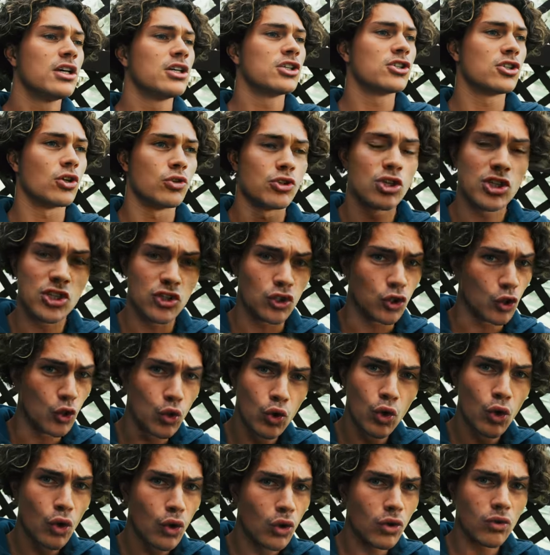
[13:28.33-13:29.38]
So just
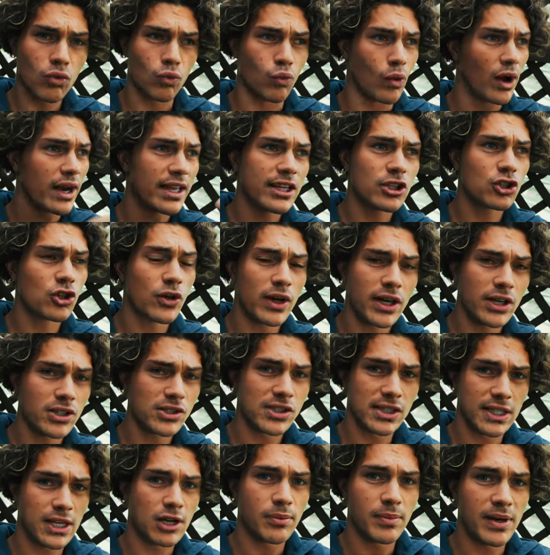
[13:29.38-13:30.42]
Google running trails
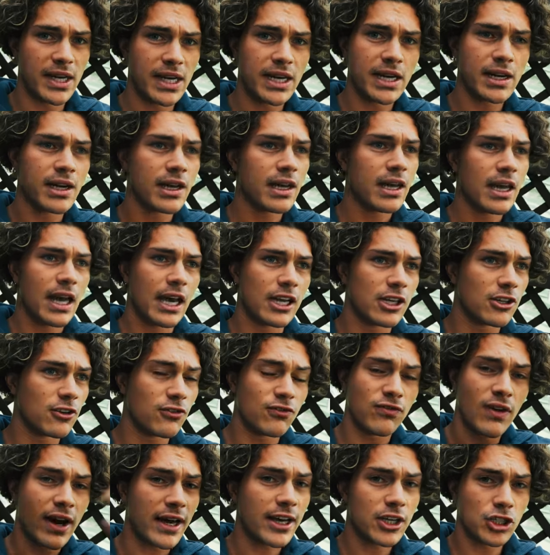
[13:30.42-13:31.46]
near me and just
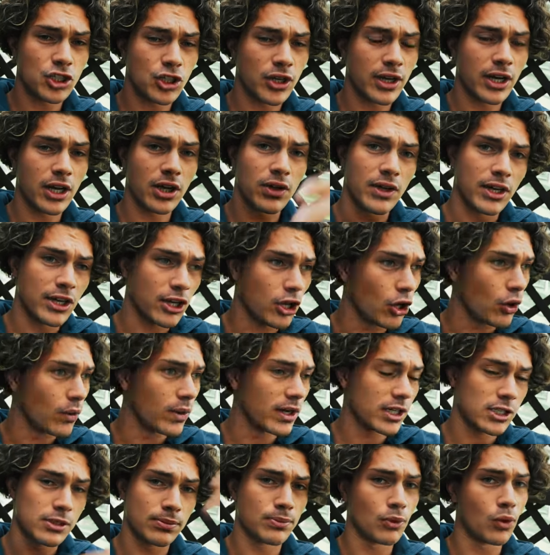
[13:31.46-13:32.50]
find a trail and go
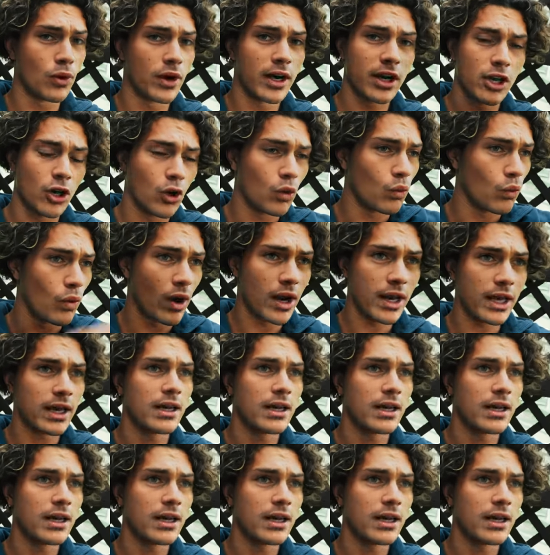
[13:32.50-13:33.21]
explore it, go run